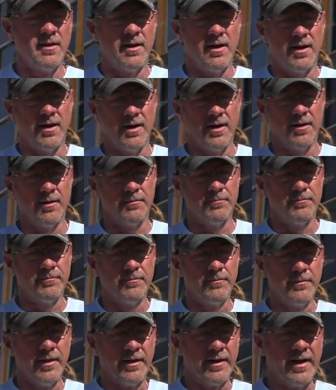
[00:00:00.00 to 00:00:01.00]
uh,
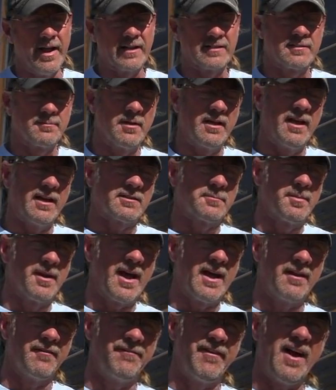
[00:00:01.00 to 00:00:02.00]
in an ex
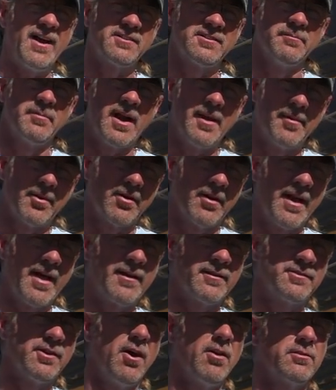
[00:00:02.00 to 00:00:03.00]
expedited fashion. But I'm gonna go down
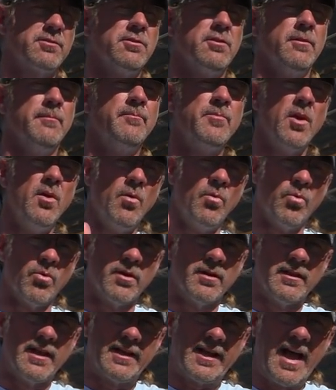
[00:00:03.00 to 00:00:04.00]
and talk to them.
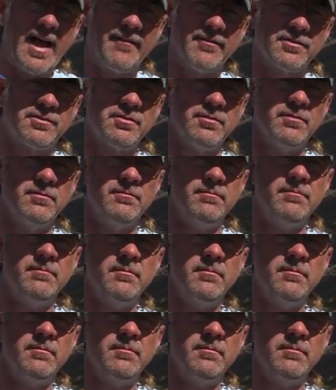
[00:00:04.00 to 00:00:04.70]
We're in Lake Havasu.